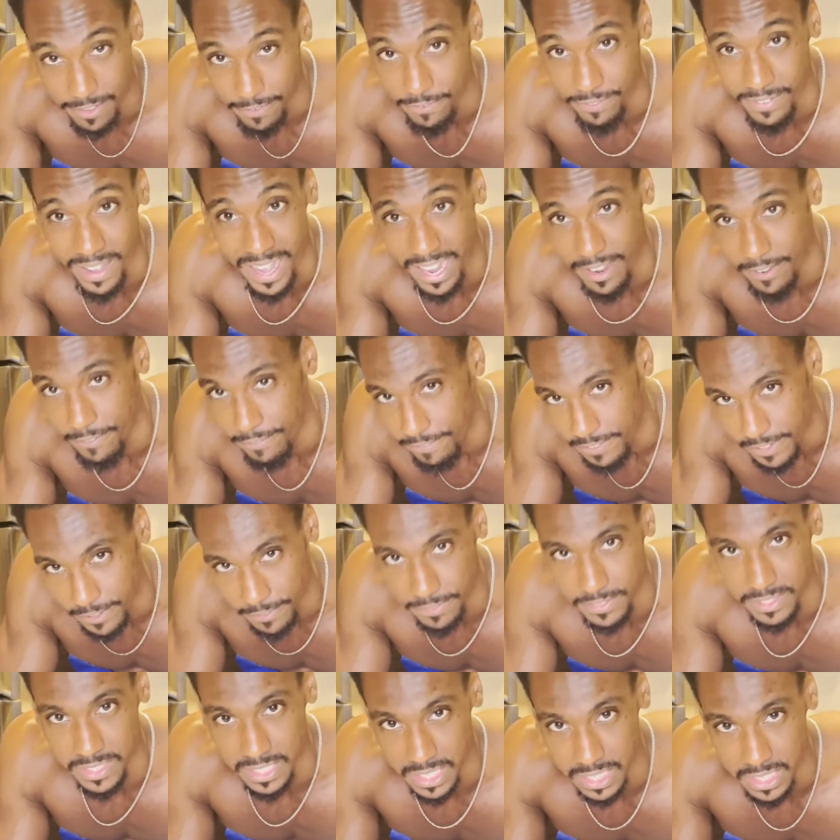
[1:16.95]

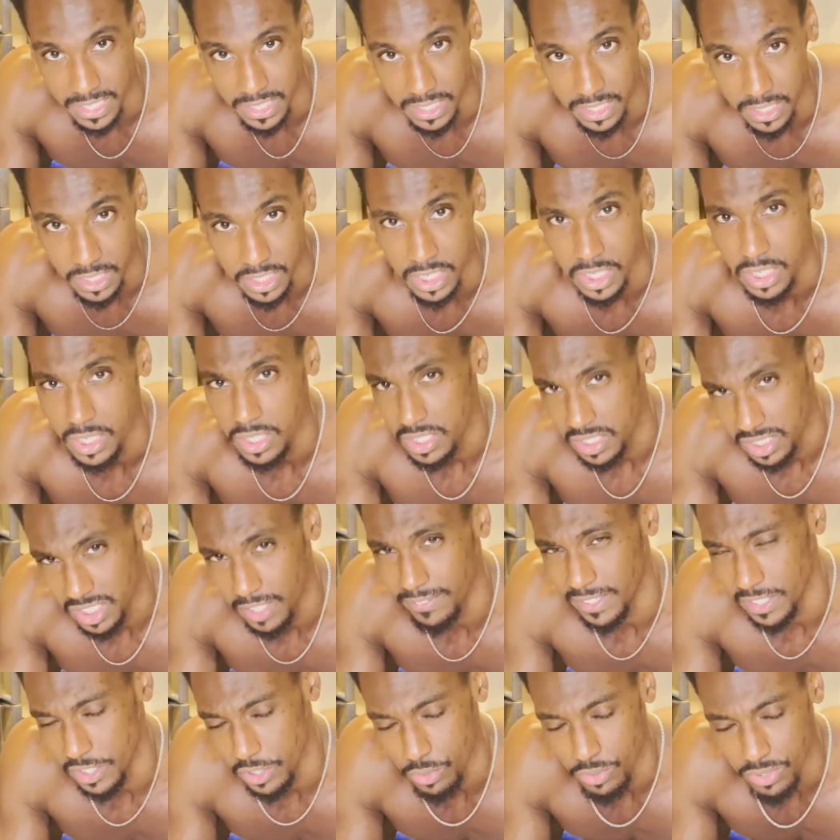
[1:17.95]
85-15, stuff
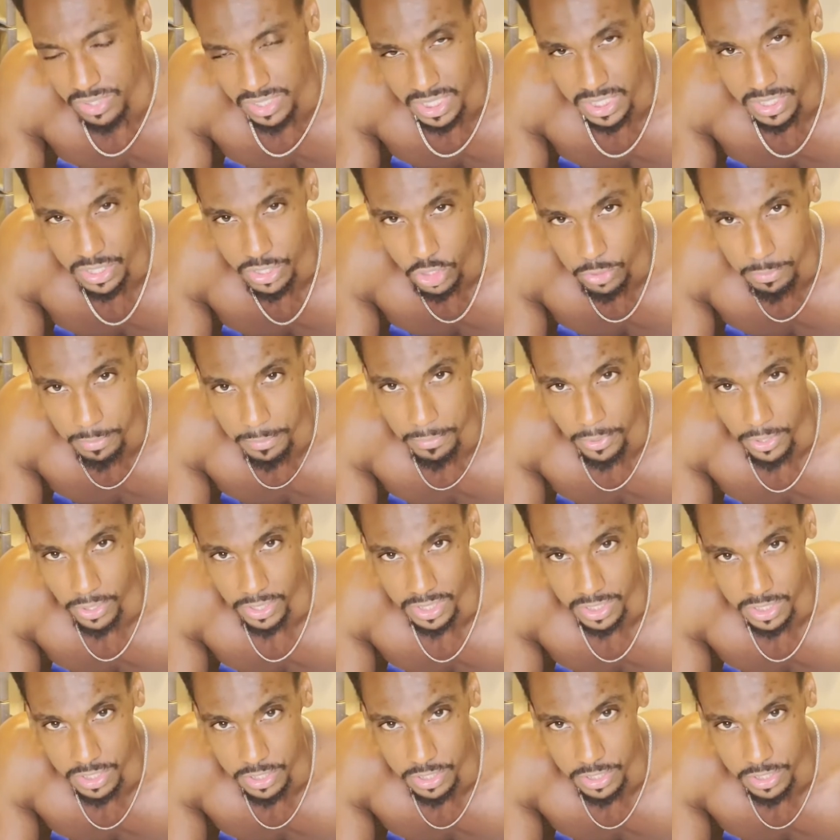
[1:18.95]
that you would see in the supermarket